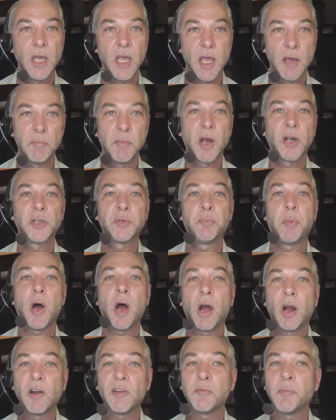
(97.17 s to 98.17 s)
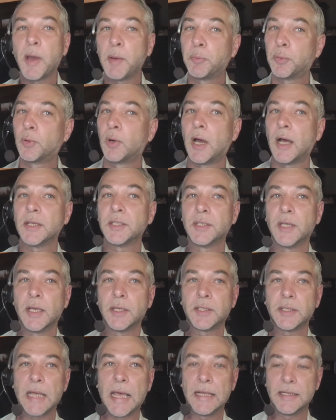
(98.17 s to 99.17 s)
it marked part of my
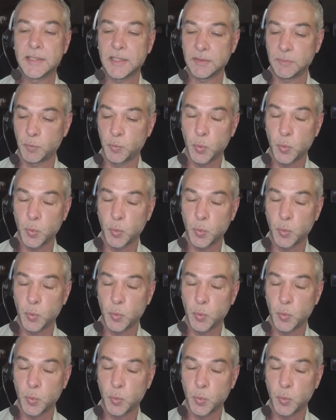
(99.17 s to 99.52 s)
process as